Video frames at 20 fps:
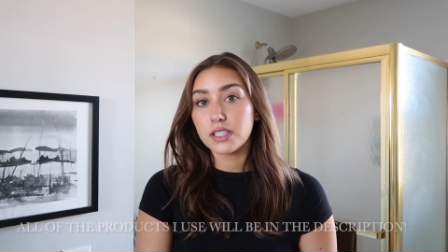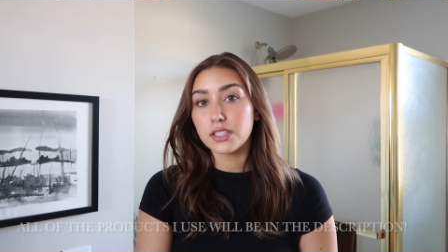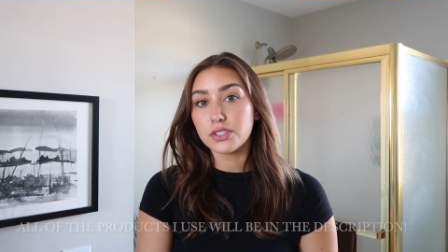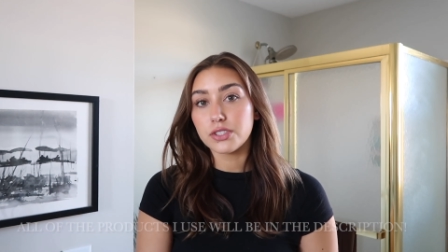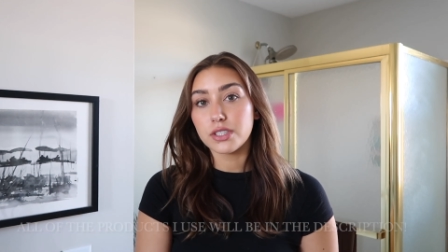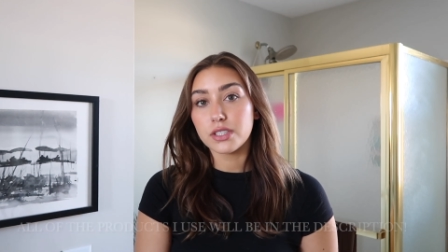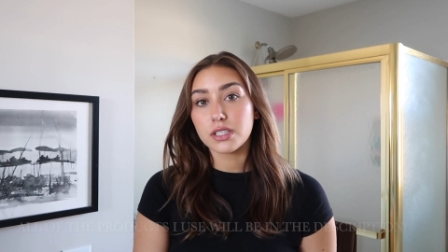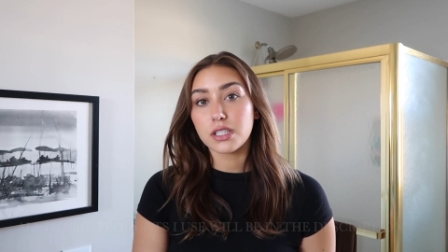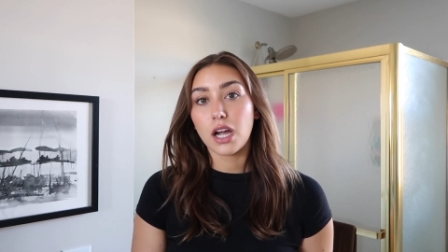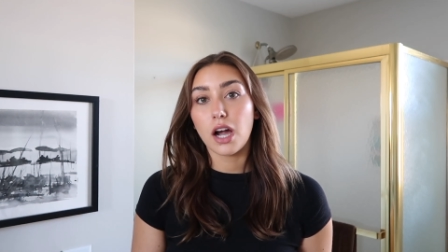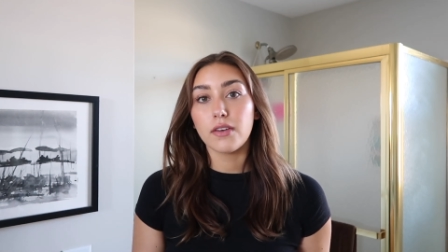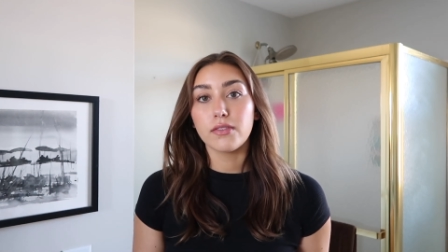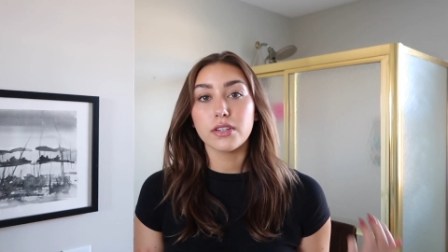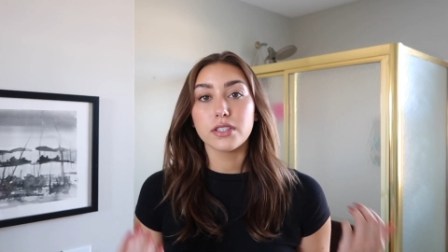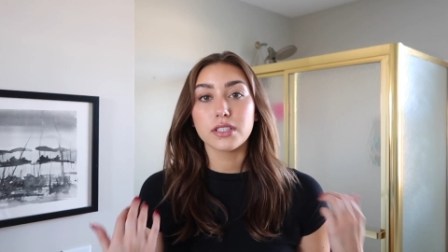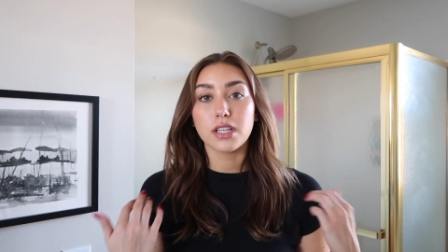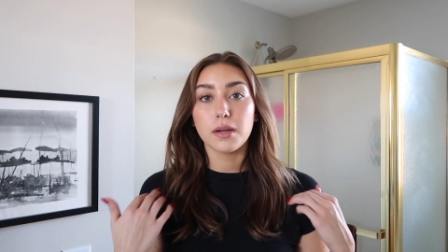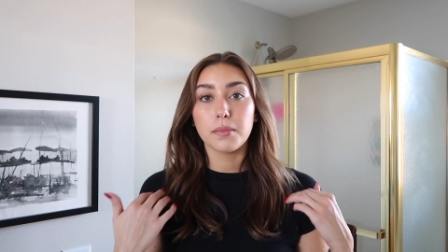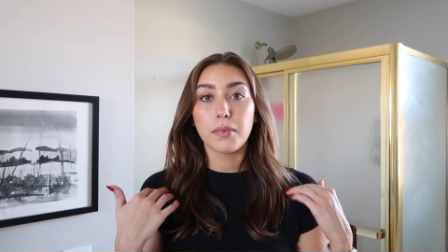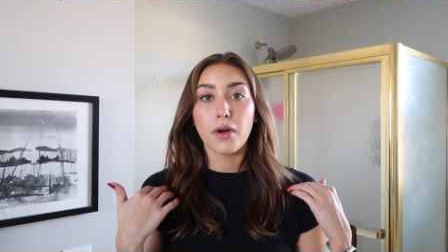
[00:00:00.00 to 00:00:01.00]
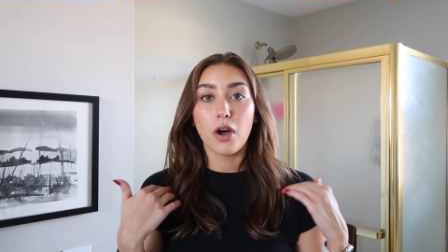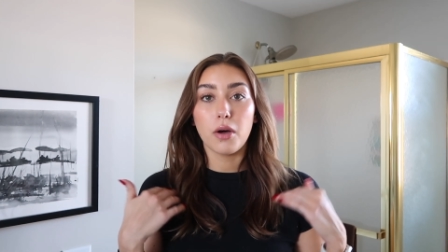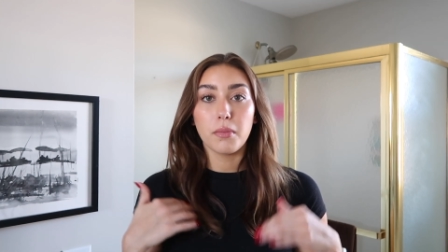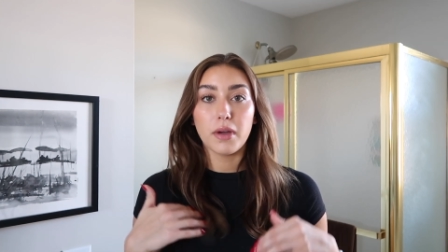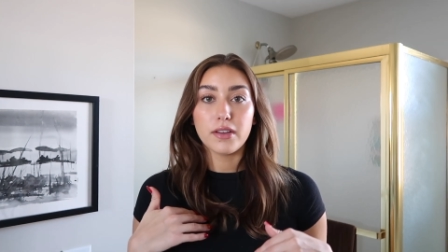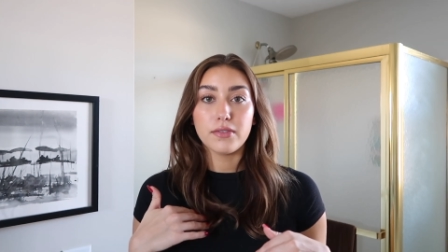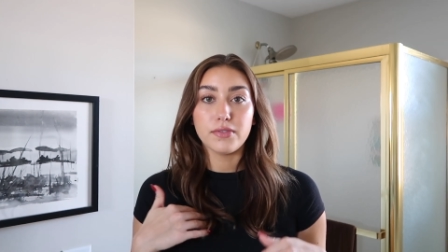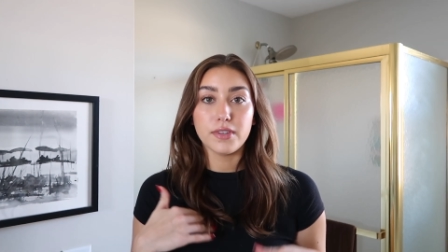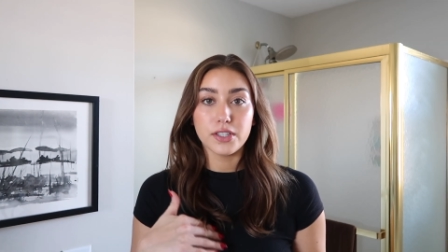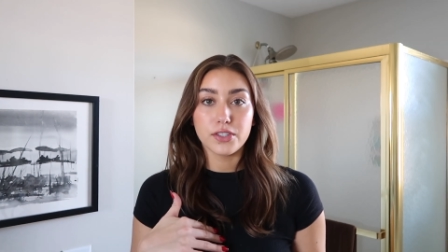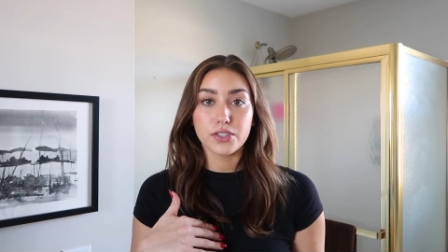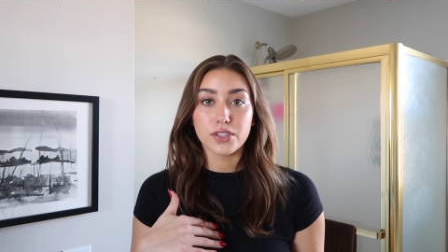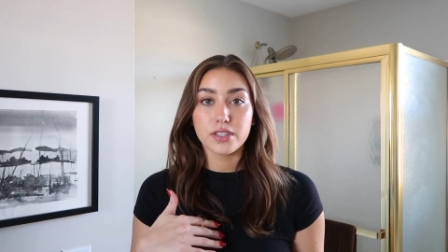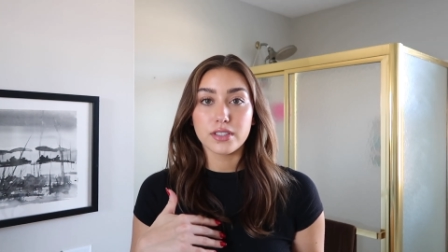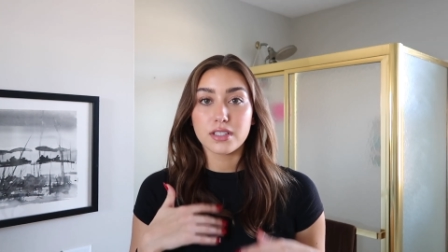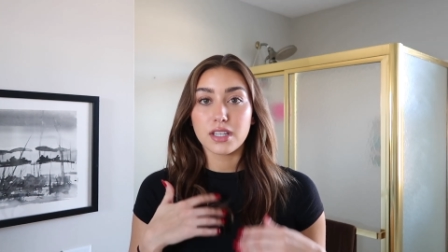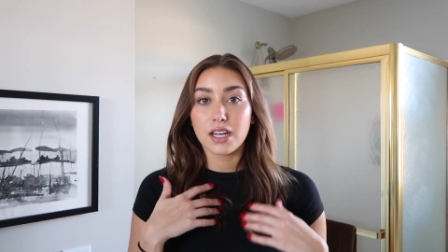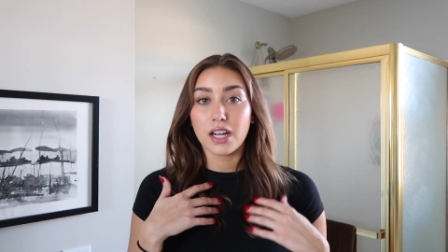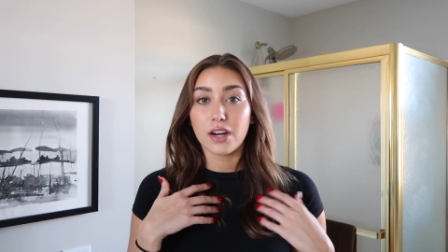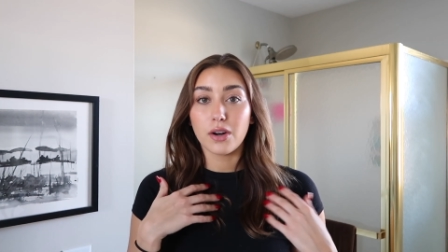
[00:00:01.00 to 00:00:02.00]
it just covers up all my
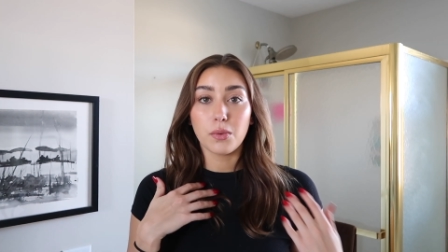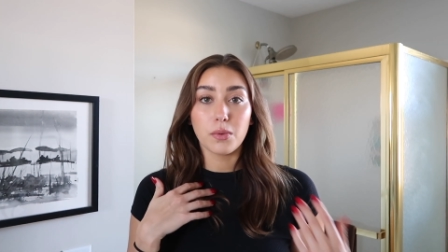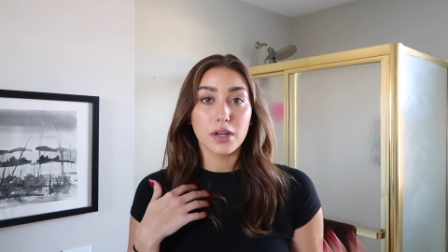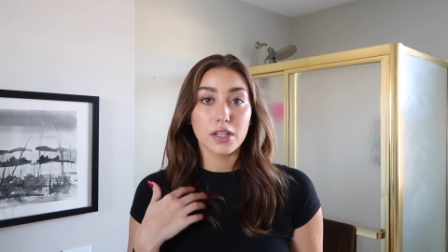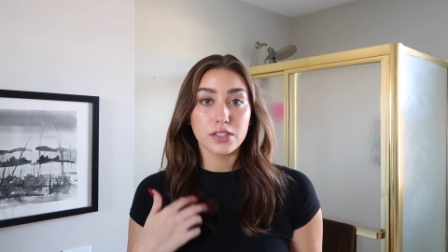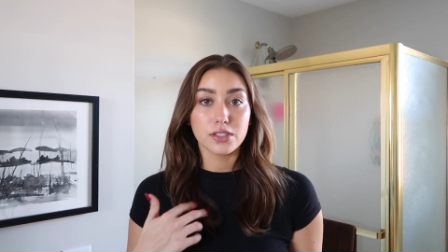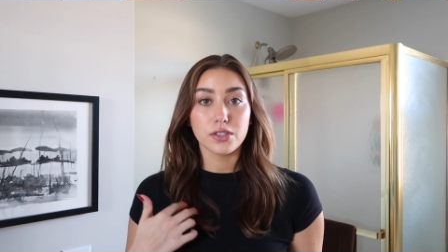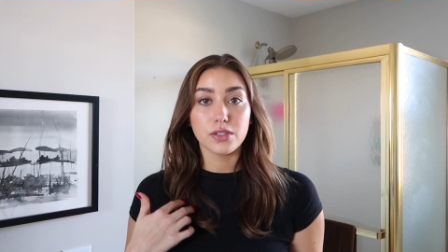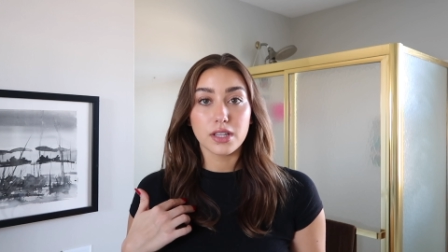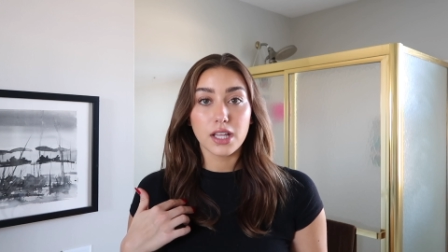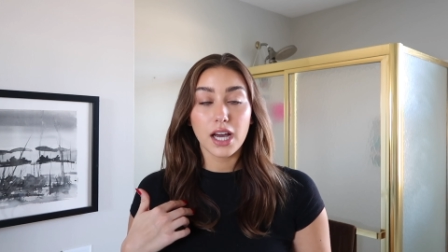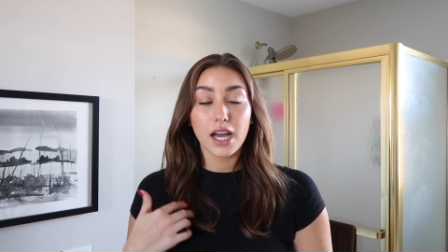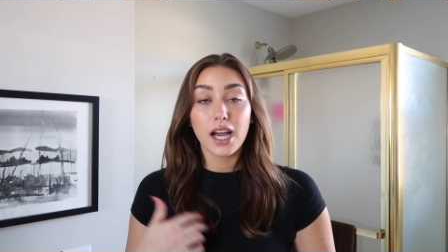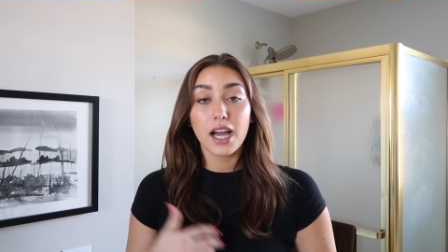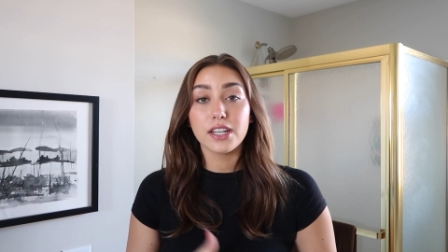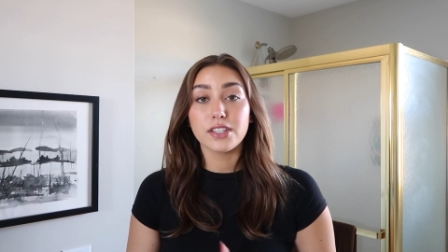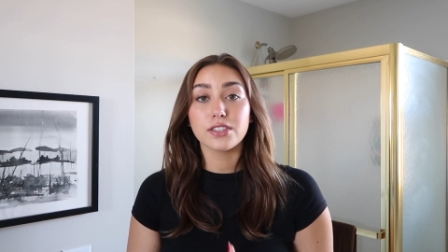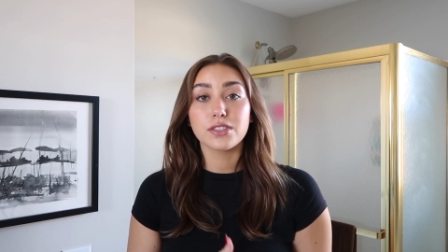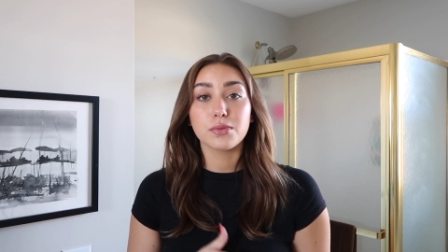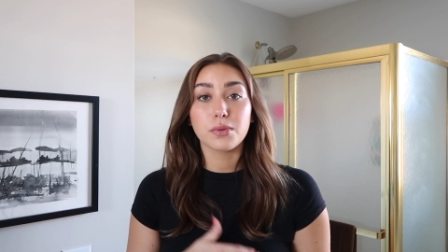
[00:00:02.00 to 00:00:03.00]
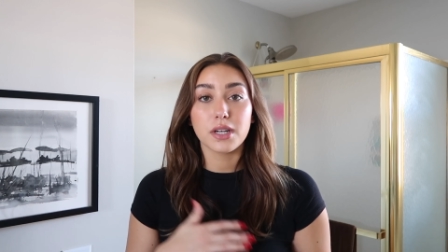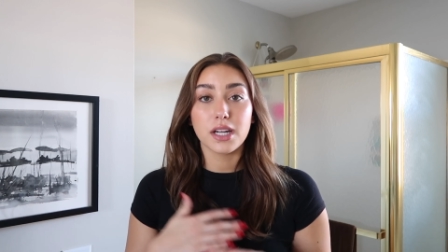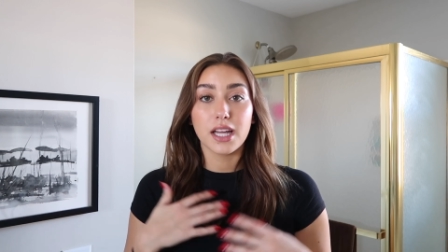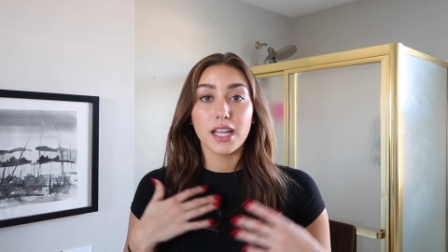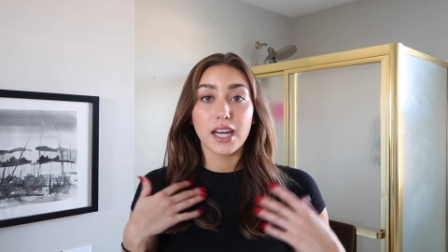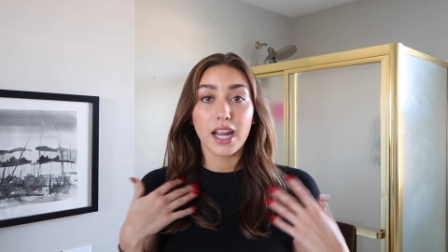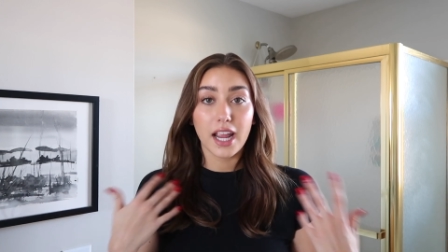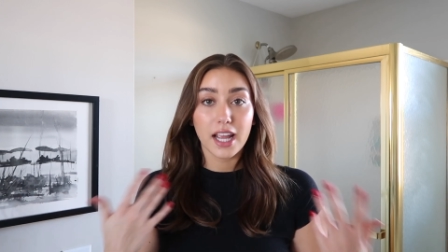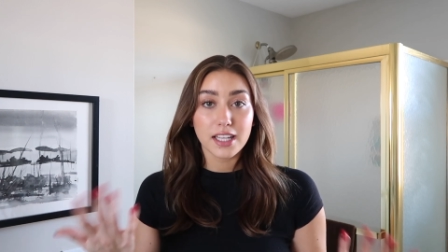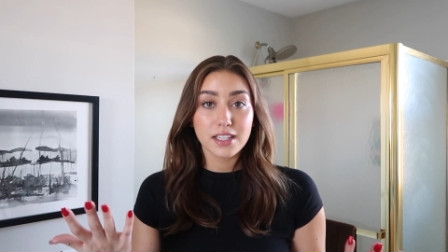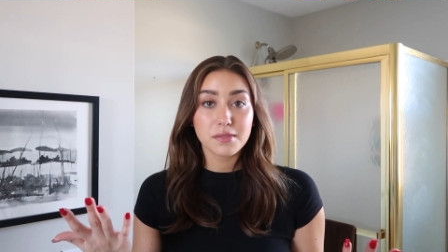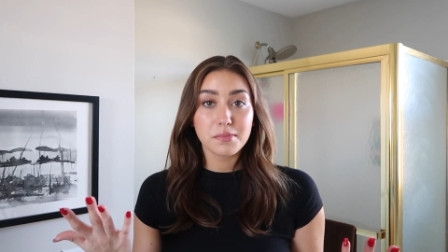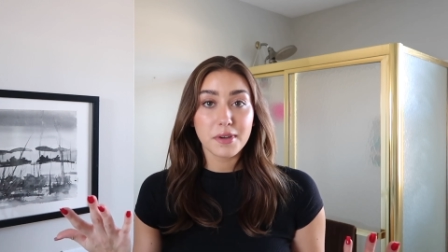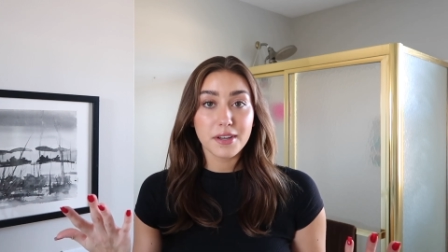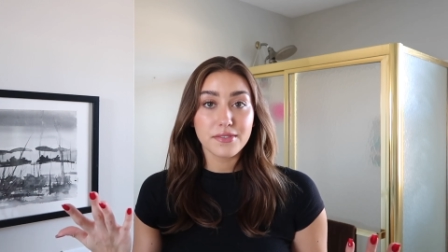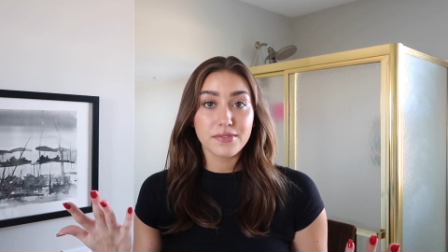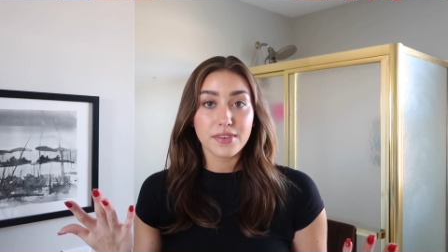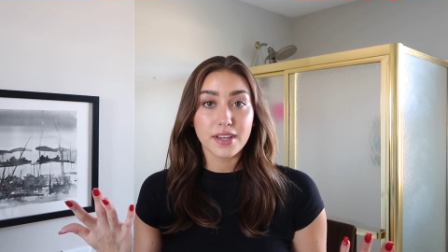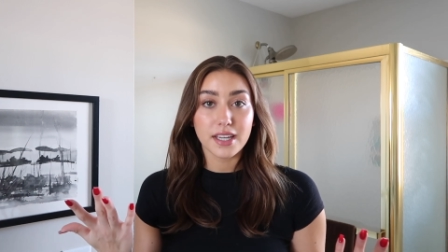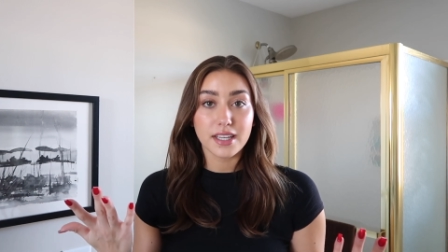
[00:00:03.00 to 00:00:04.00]
features and I don't want to do that. I just want to enhance
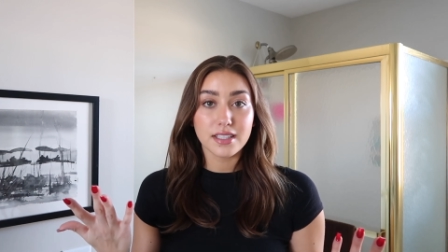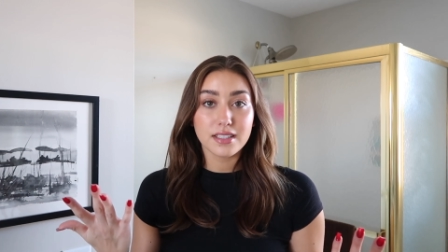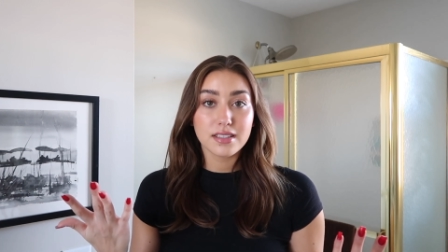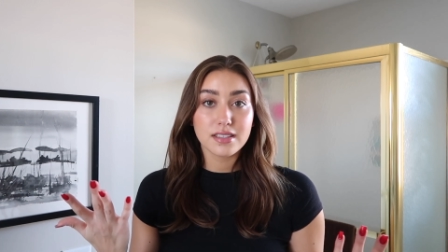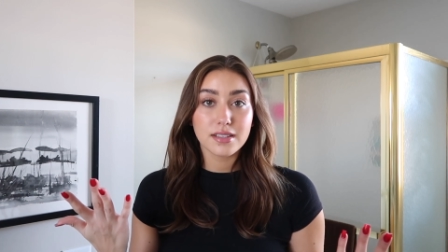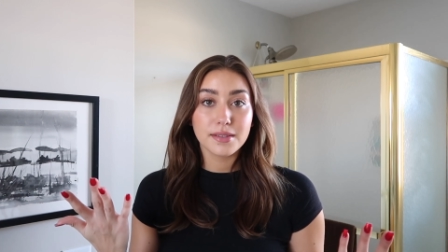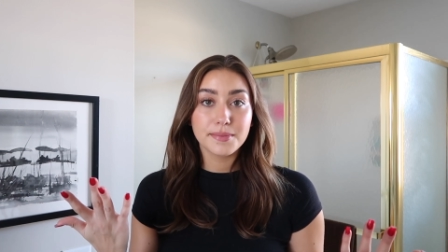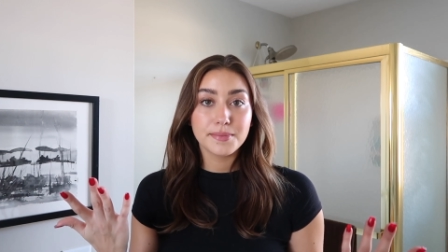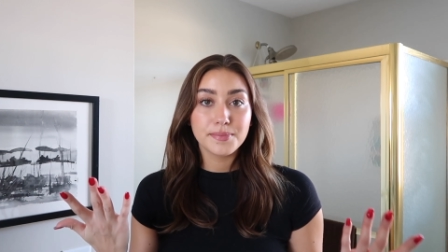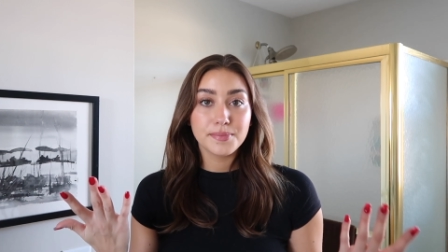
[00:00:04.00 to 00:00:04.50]
my face.